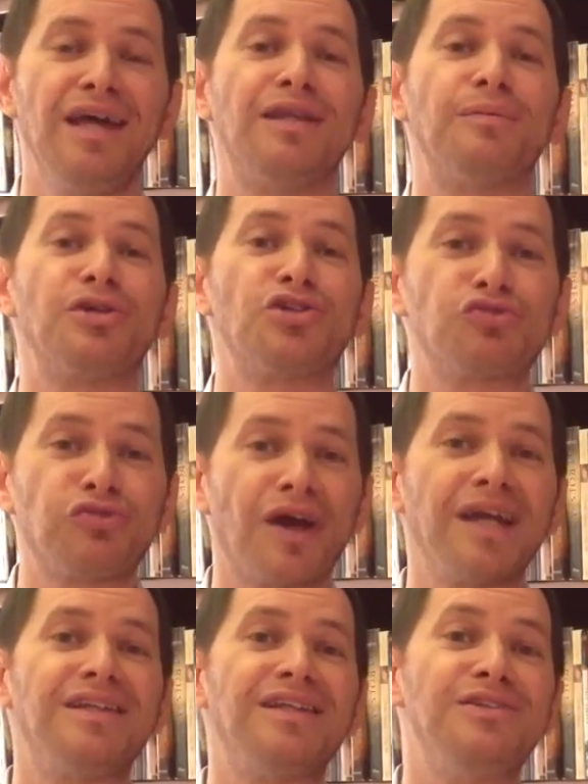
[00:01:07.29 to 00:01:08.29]
They were
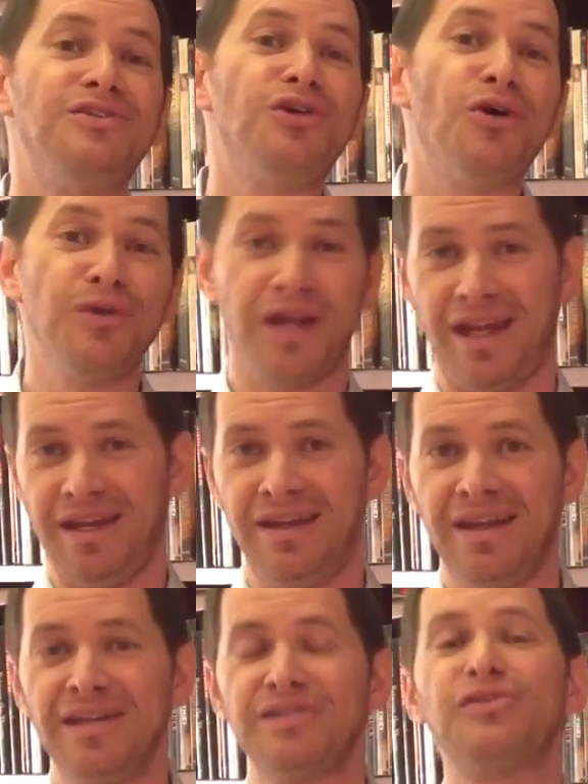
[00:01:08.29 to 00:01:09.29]
trying to donate
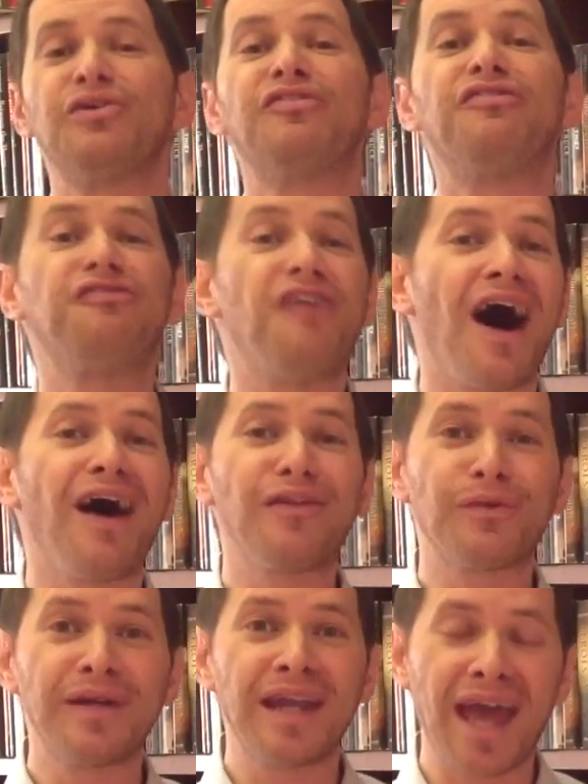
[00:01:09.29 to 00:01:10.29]
to their
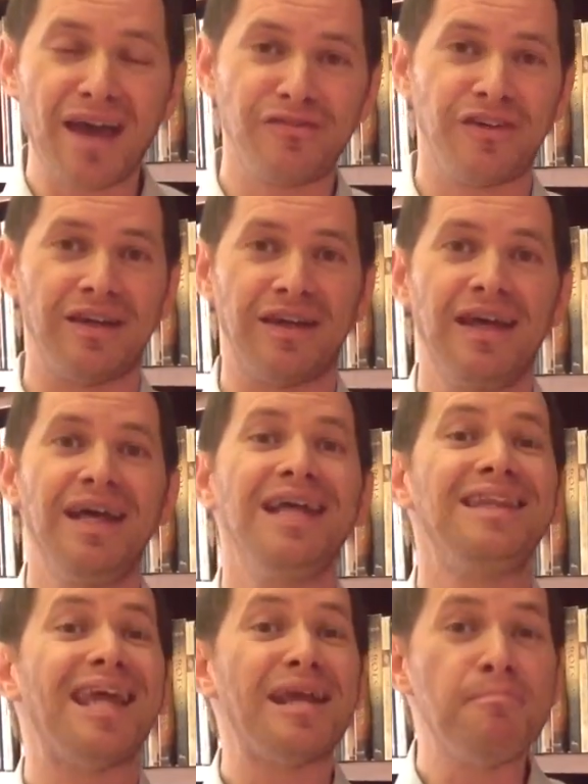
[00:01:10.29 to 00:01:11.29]
Father in heaven.
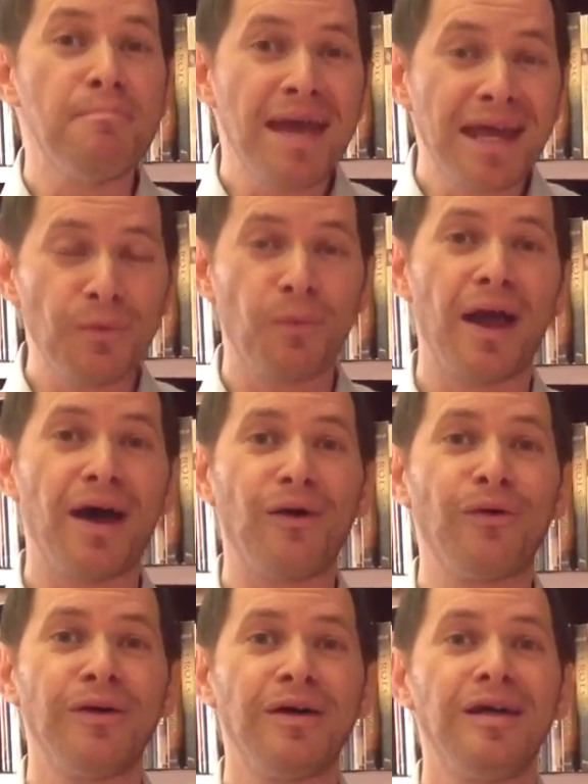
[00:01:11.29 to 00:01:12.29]
They meant
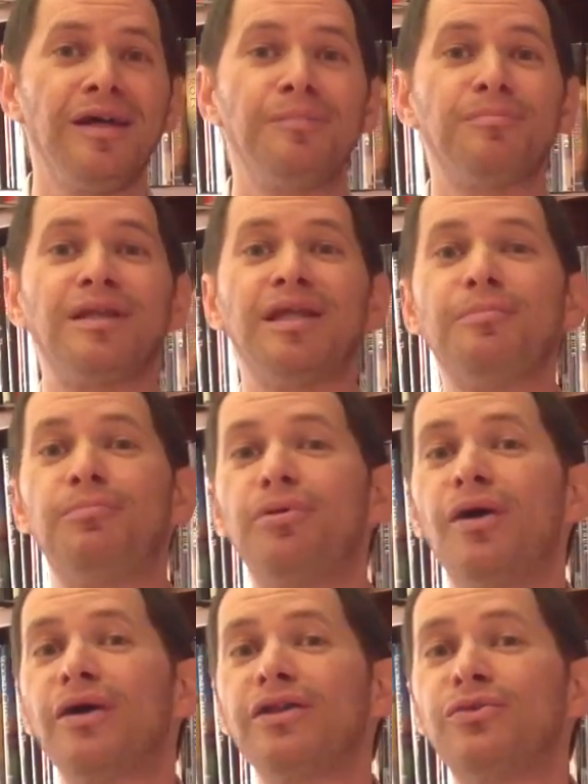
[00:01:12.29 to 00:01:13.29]
well, but they
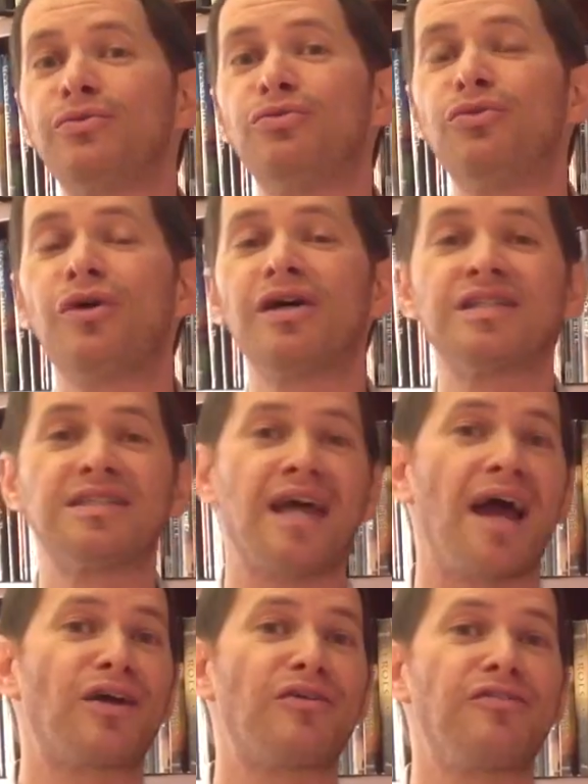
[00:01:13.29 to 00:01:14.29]
brought the wrong
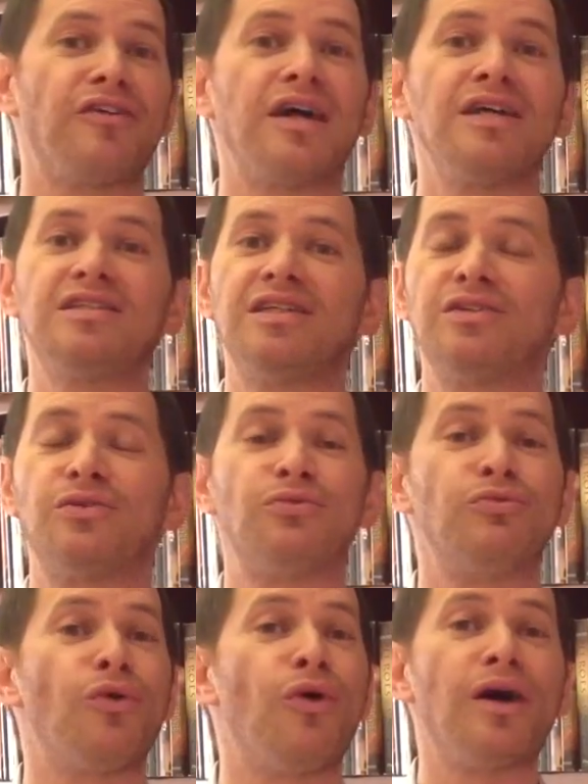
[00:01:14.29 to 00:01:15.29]
sacrifice at the
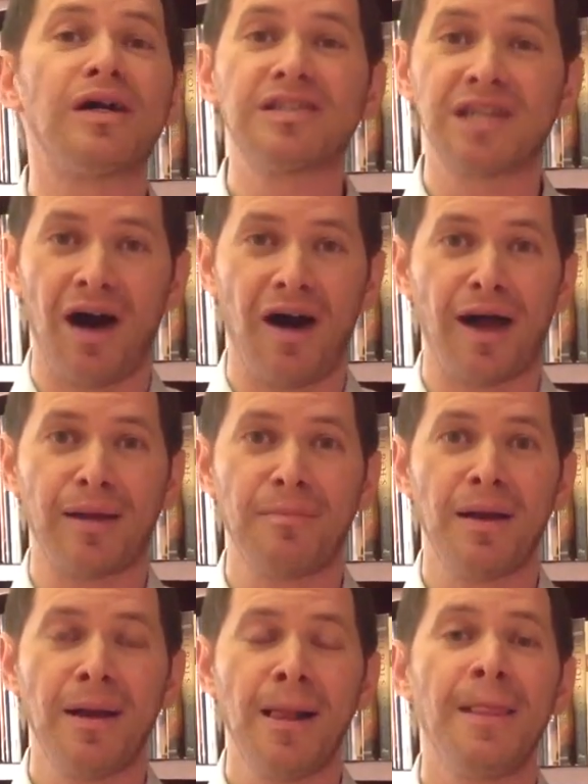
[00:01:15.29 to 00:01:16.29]
wrong time,
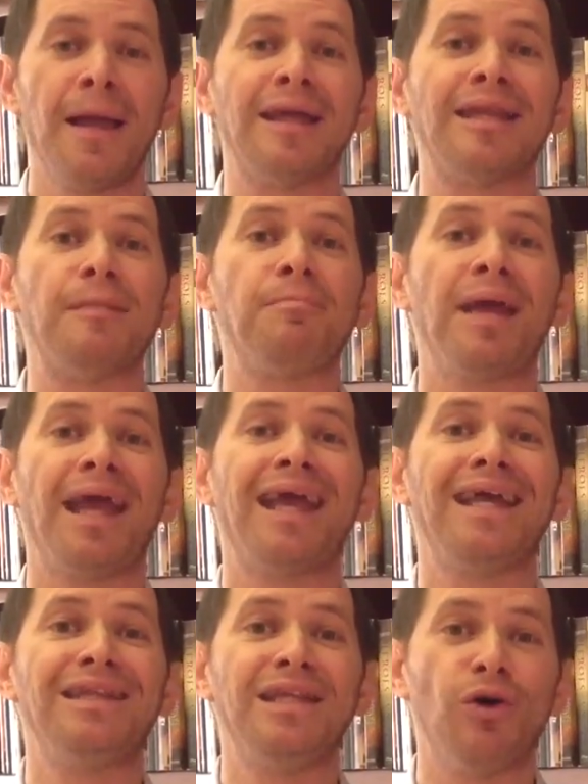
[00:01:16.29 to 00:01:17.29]
and they
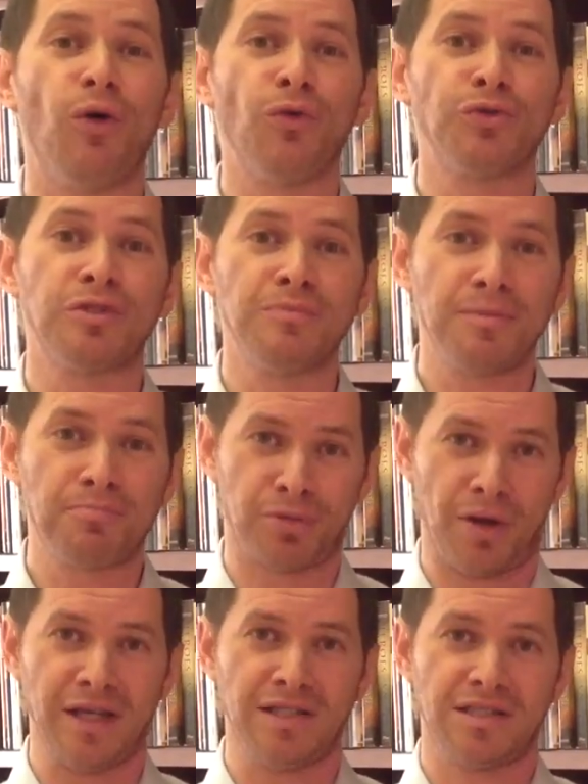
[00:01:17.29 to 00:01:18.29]
paid the ultimate
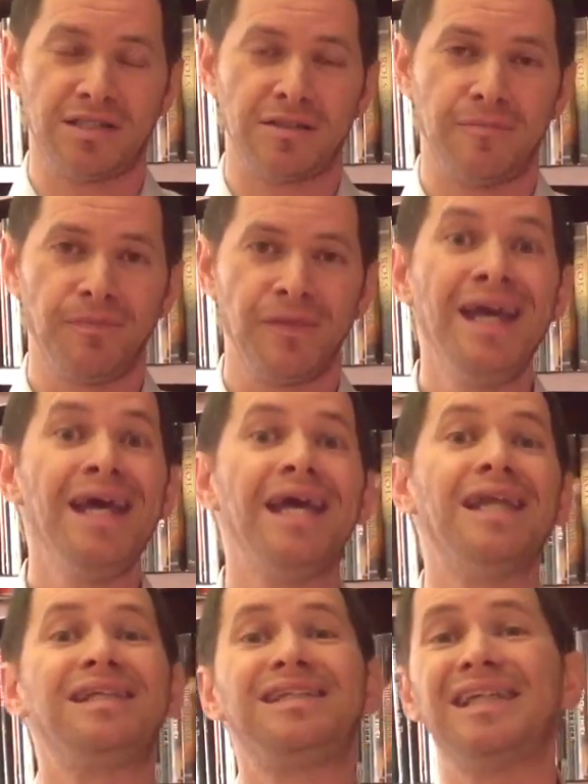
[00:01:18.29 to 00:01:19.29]
price.
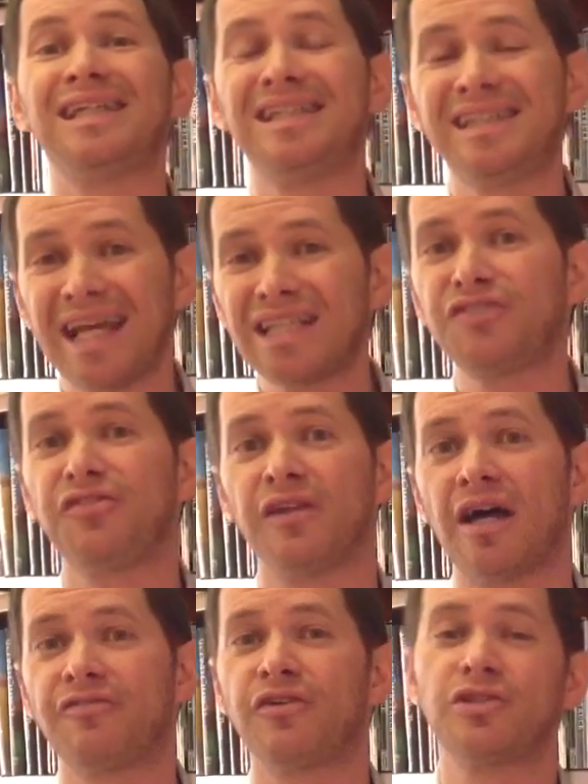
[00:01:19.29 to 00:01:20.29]
In a successful
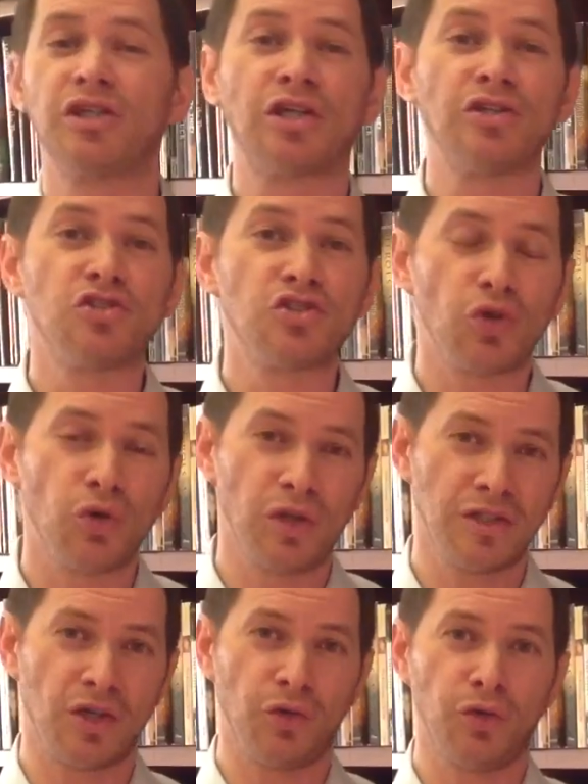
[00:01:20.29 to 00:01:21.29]
effort to console
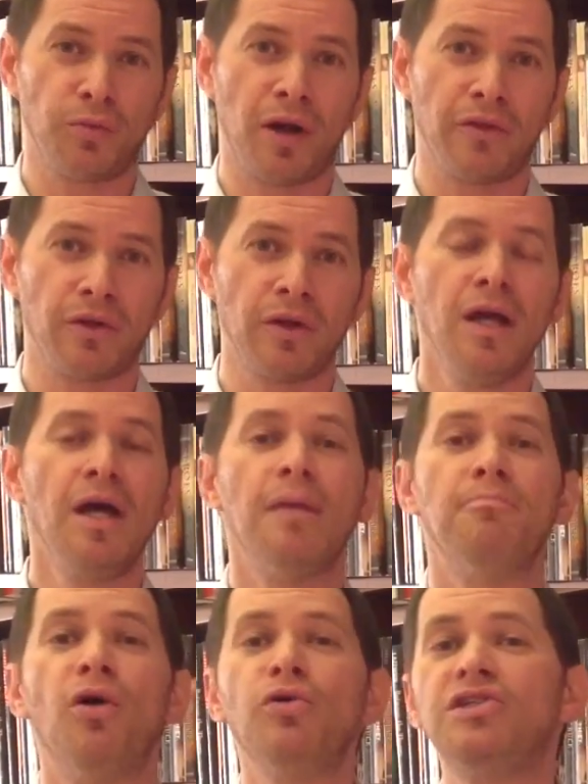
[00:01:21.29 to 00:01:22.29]
his older brother,
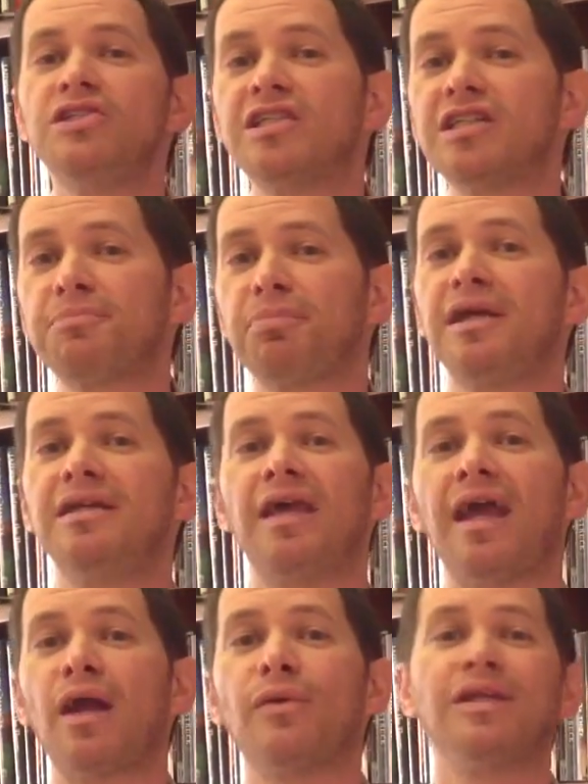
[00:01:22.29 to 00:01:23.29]
Moses explained to
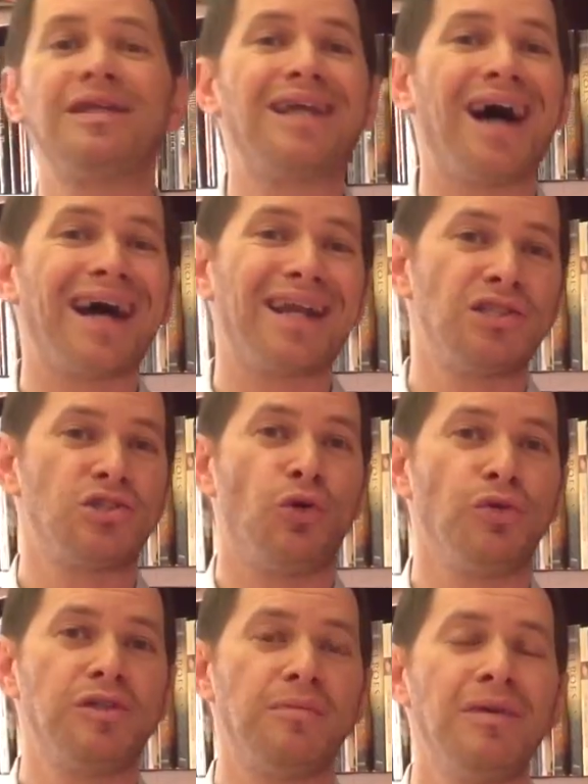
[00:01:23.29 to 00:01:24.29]
Aaron that God had
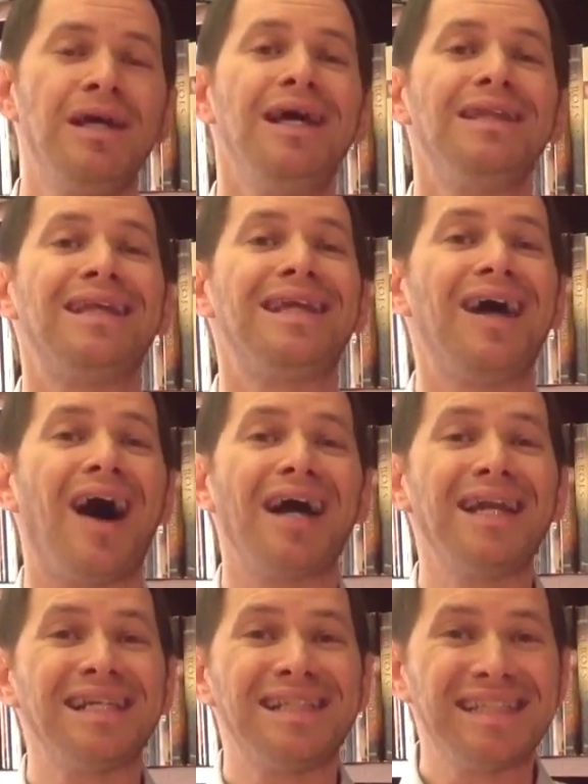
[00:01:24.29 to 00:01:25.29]
told him that
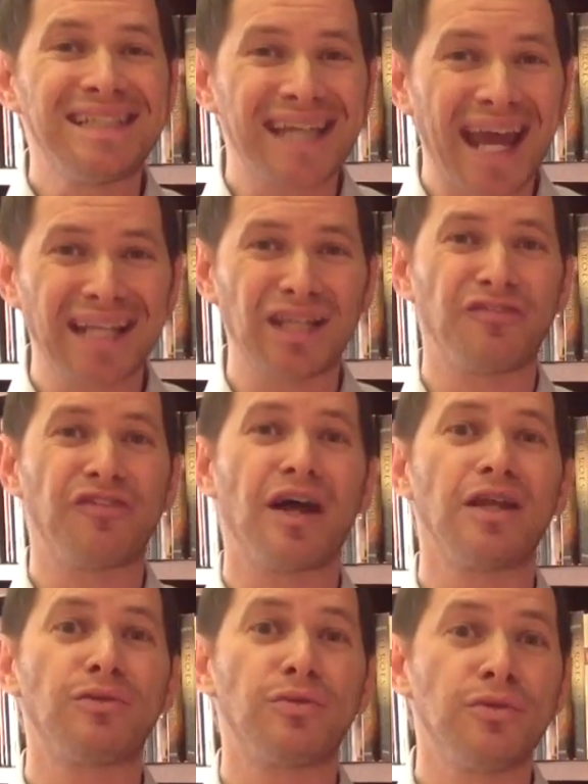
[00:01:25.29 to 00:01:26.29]
God is
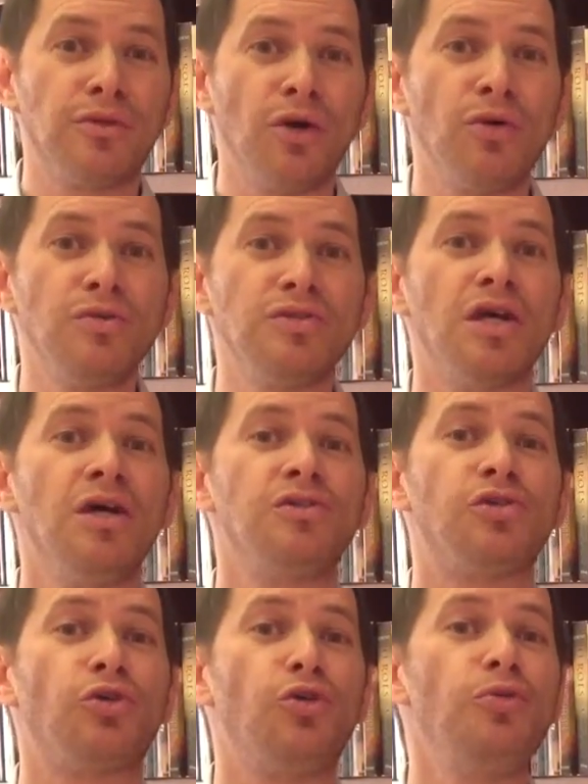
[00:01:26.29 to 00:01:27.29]
sanctified through those
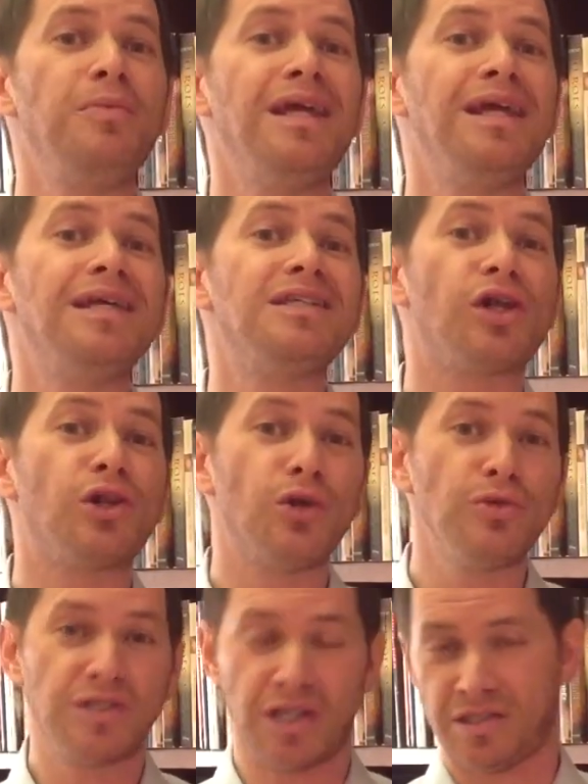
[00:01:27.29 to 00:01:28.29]
to whom he is
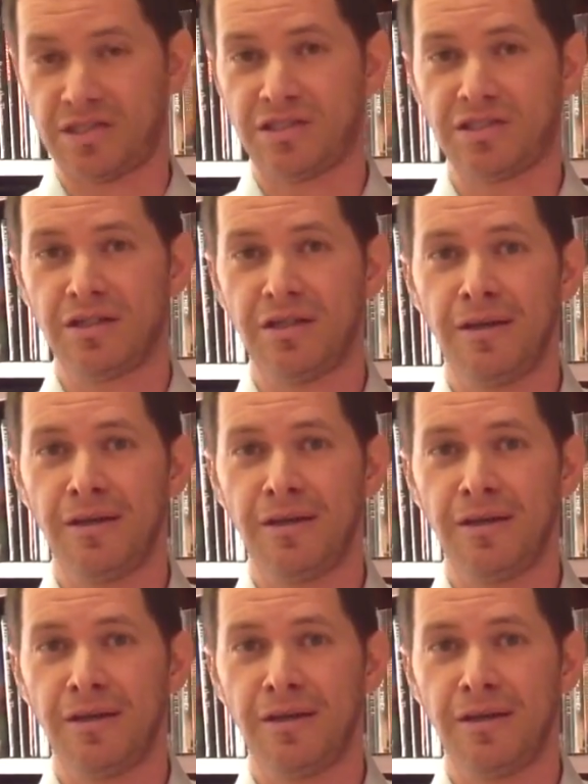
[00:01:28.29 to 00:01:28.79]
closest.